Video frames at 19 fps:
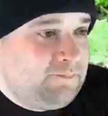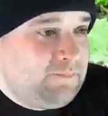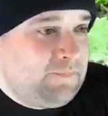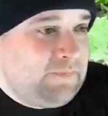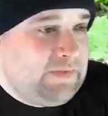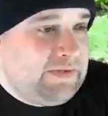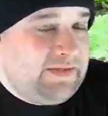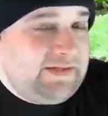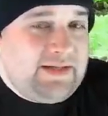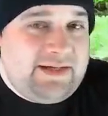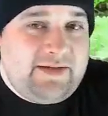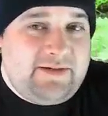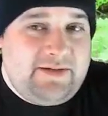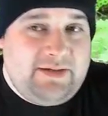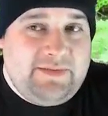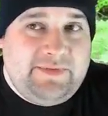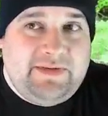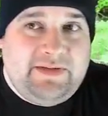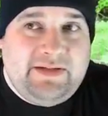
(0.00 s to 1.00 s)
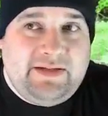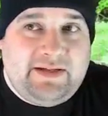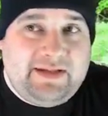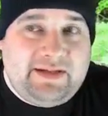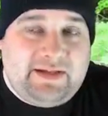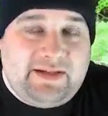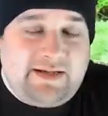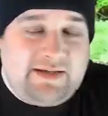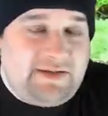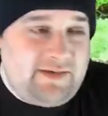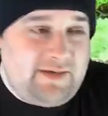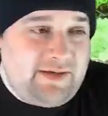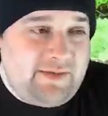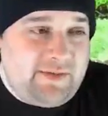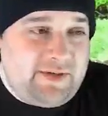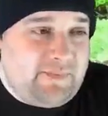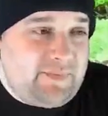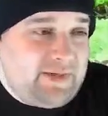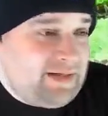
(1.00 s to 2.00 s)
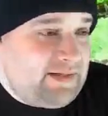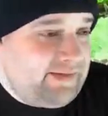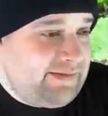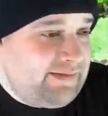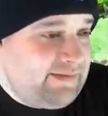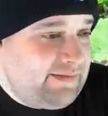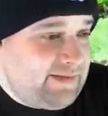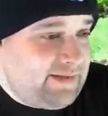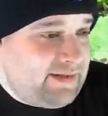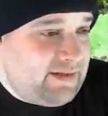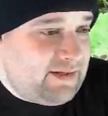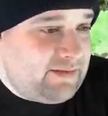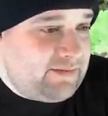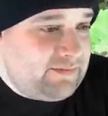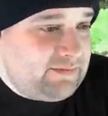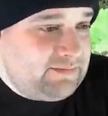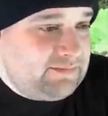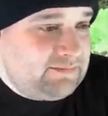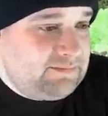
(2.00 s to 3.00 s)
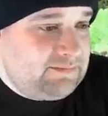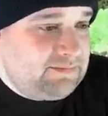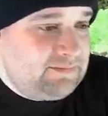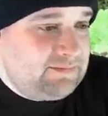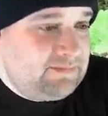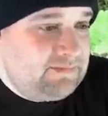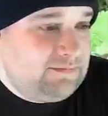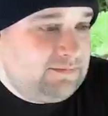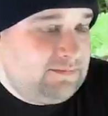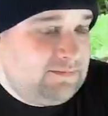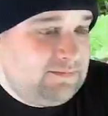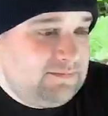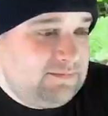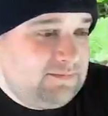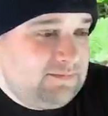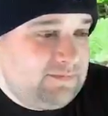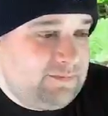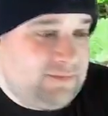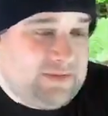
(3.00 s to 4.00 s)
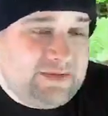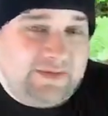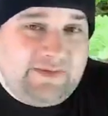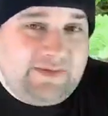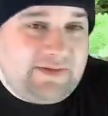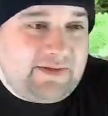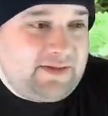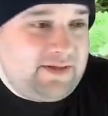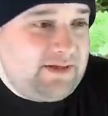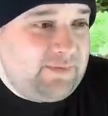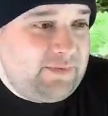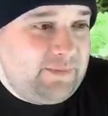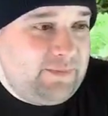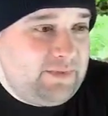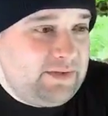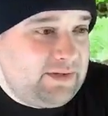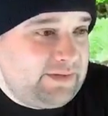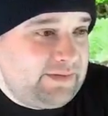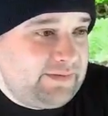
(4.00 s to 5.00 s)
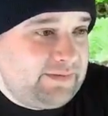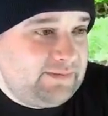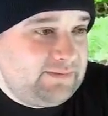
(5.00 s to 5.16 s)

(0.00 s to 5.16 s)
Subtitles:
Yeah, I don't even think I could count how many magazines I have, but just a couple books.